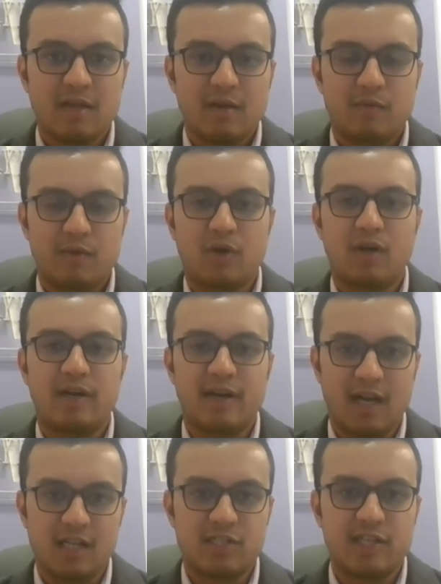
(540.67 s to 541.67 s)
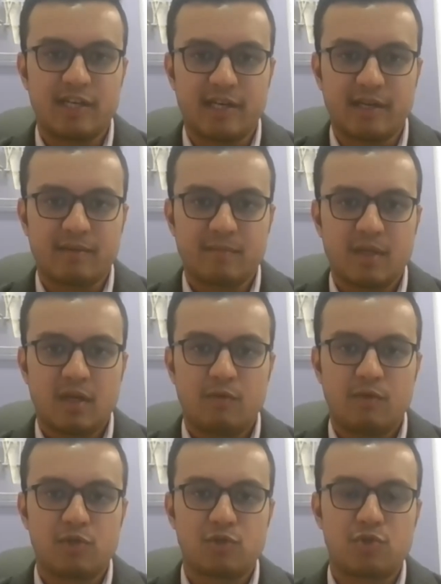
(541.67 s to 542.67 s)
We call it alginate,
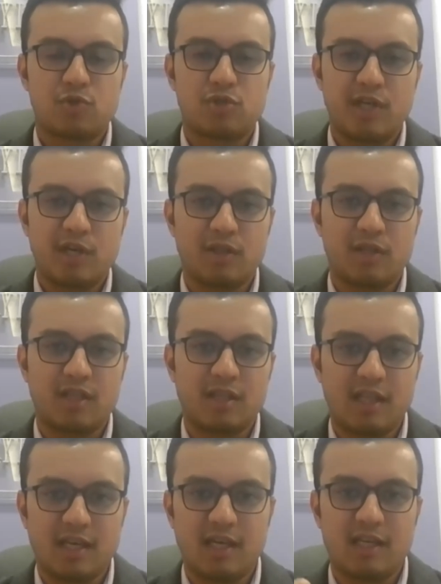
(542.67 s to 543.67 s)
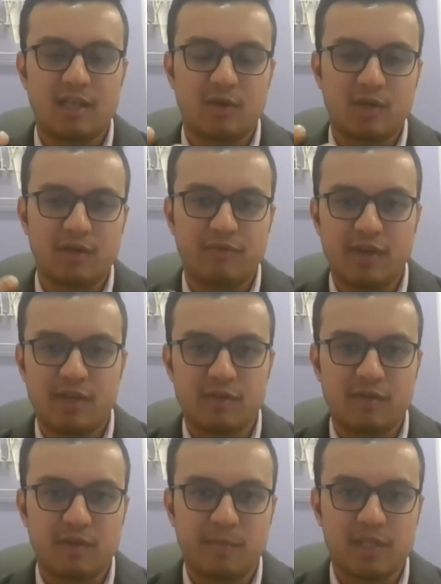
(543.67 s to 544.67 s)
which used to stick on the teeth and on the face
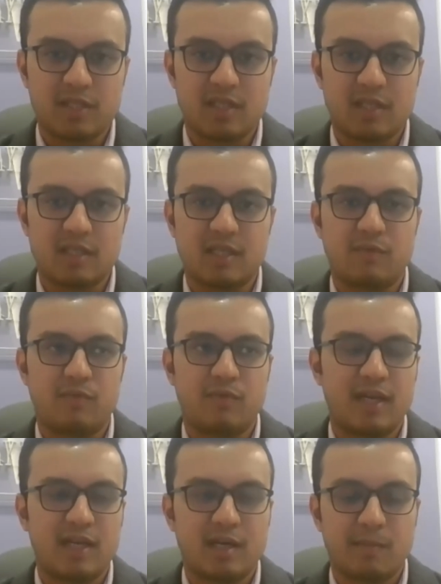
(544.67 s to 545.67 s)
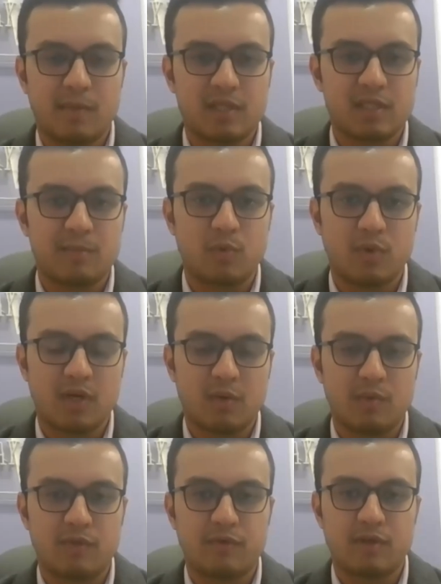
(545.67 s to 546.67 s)
of the patients, and very cumbersome to work
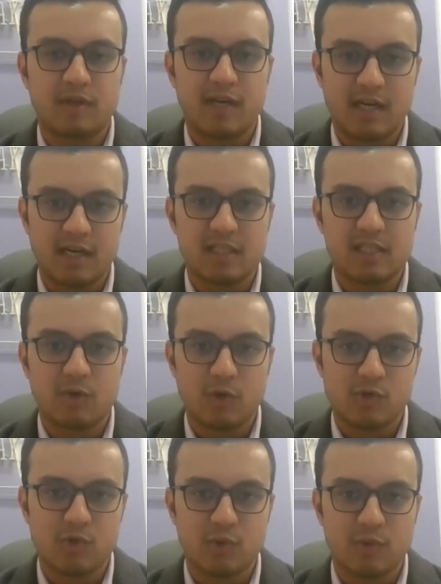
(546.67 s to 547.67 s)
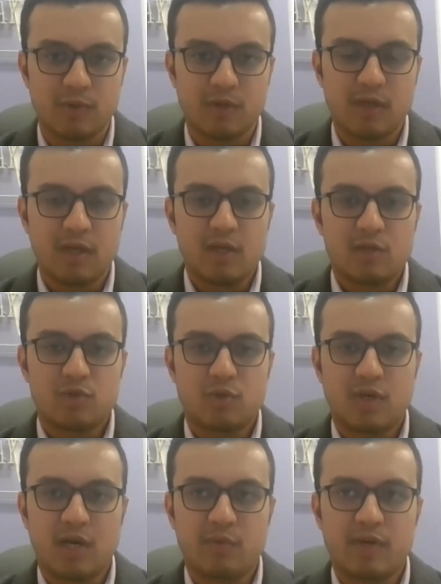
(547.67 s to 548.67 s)
with for the dentist also. So
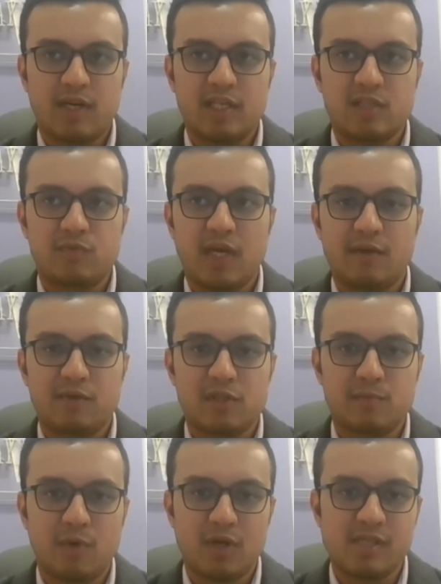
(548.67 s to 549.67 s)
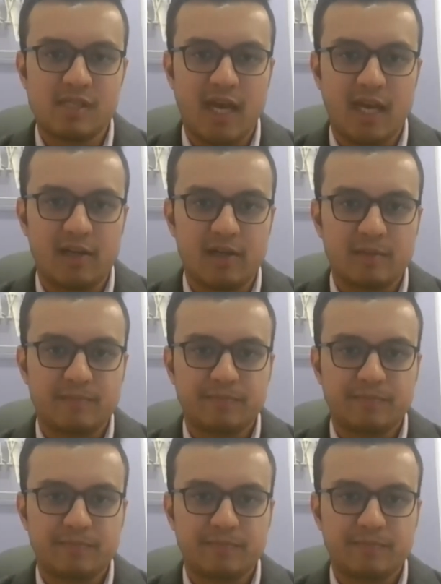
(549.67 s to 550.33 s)
nowadays we have a small scanner.